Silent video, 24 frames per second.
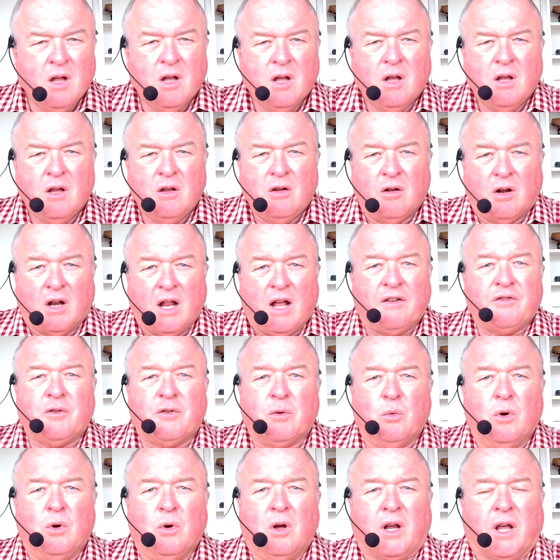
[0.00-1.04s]
You'll have to
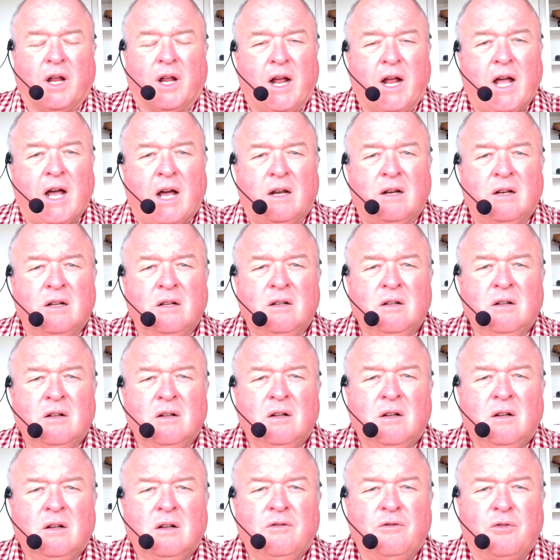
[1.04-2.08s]
work it out
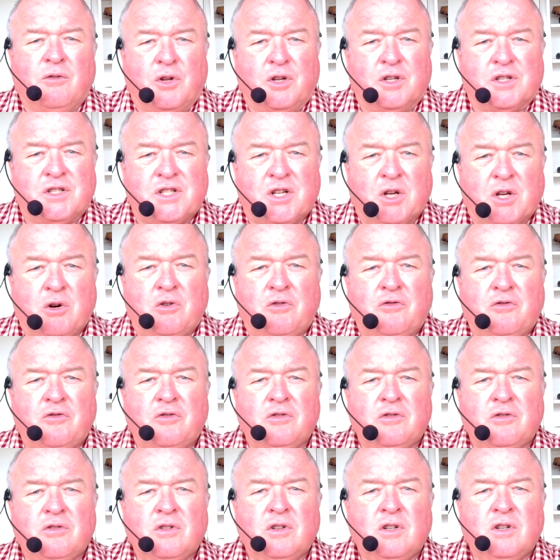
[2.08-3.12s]
for yourself,
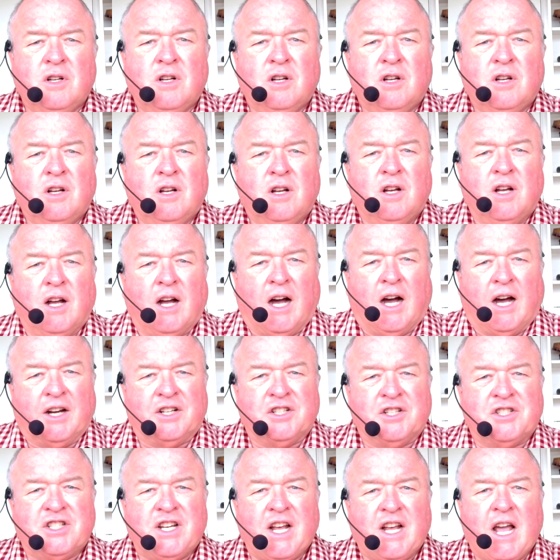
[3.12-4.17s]

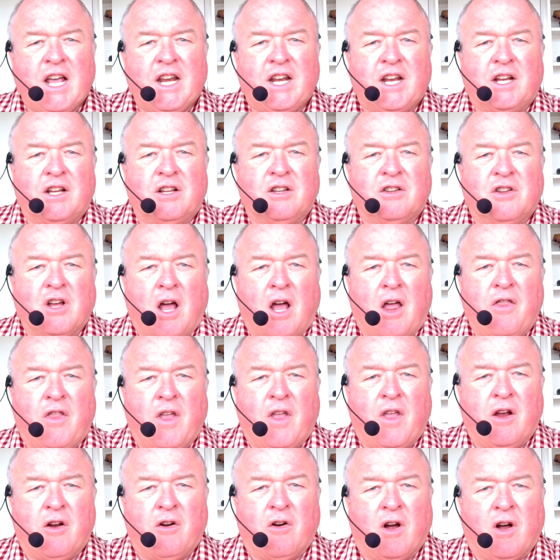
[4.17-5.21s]
understanding that
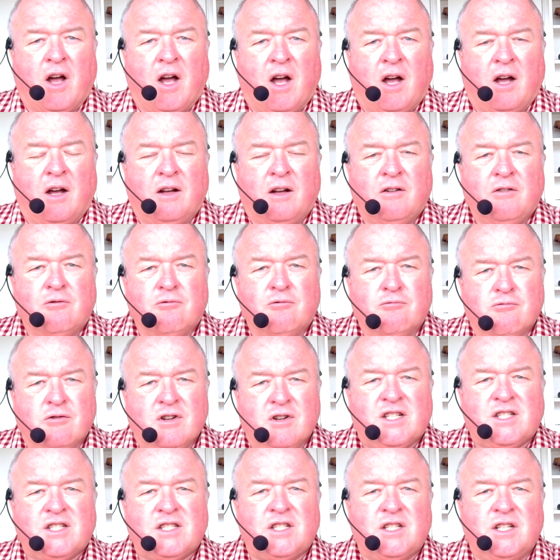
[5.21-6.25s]
there are
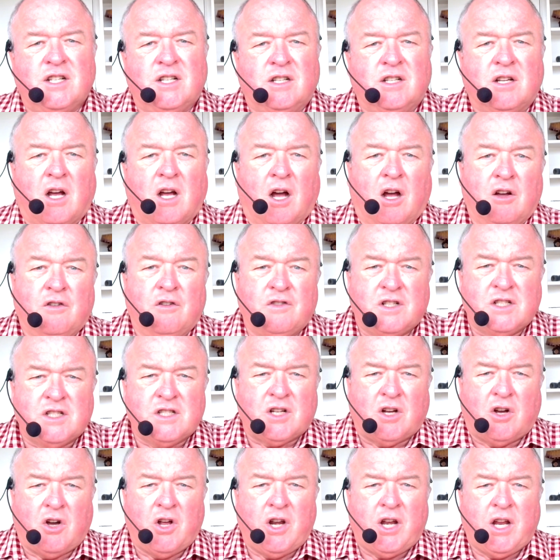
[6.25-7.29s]
risks in
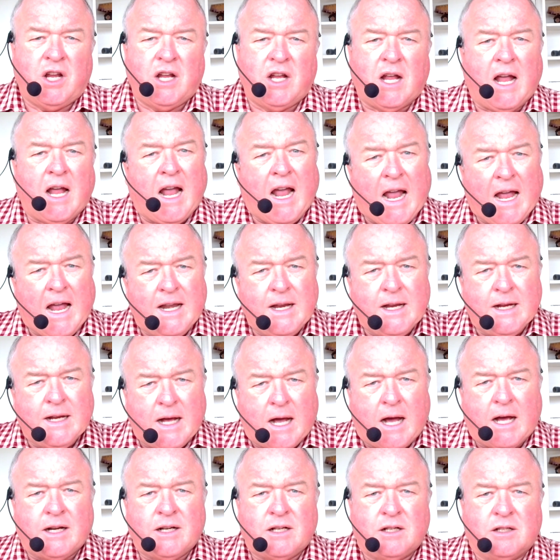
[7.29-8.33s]
over-designing and in
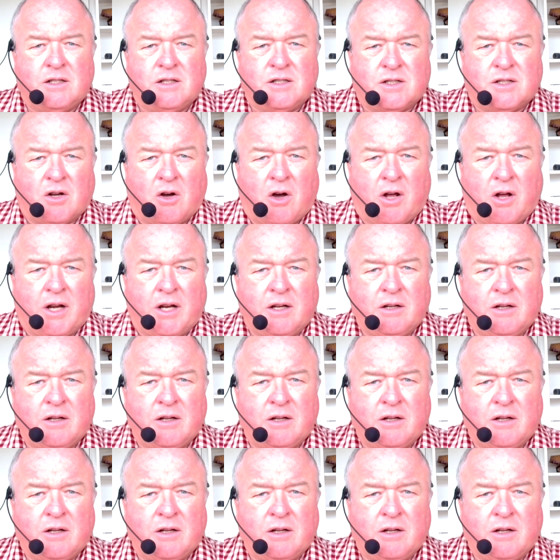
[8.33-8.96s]
under-designing.